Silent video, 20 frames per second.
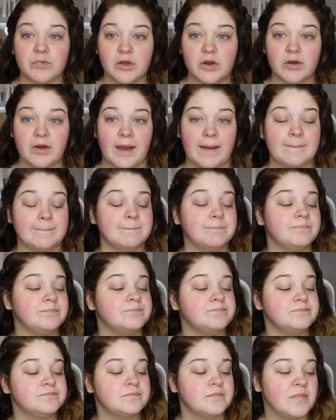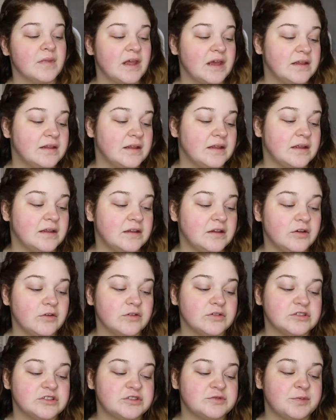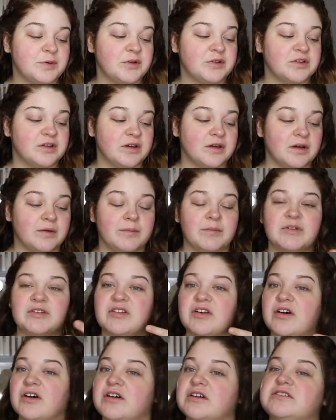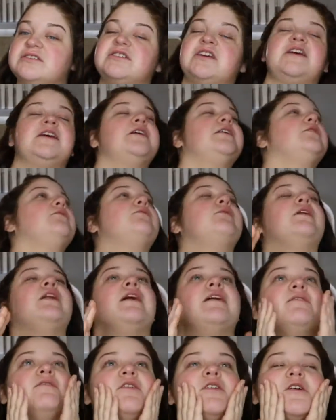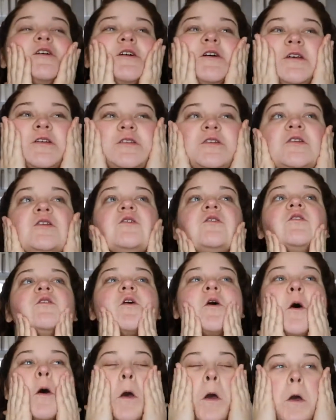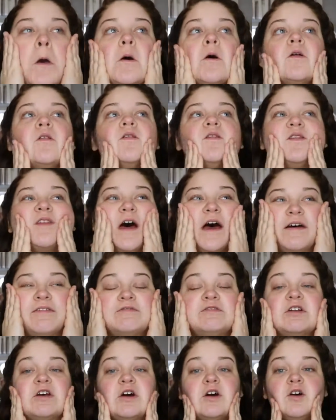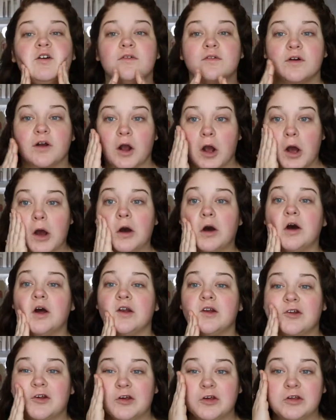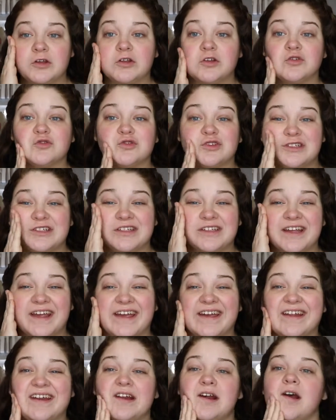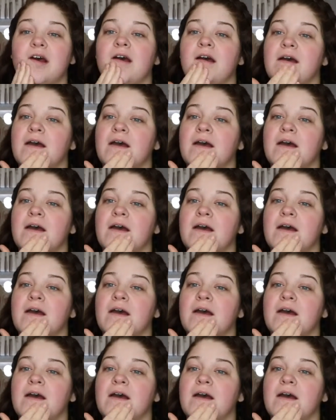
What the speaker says: Okay, and then you are just supposed to massage in whatever is left over on your skin.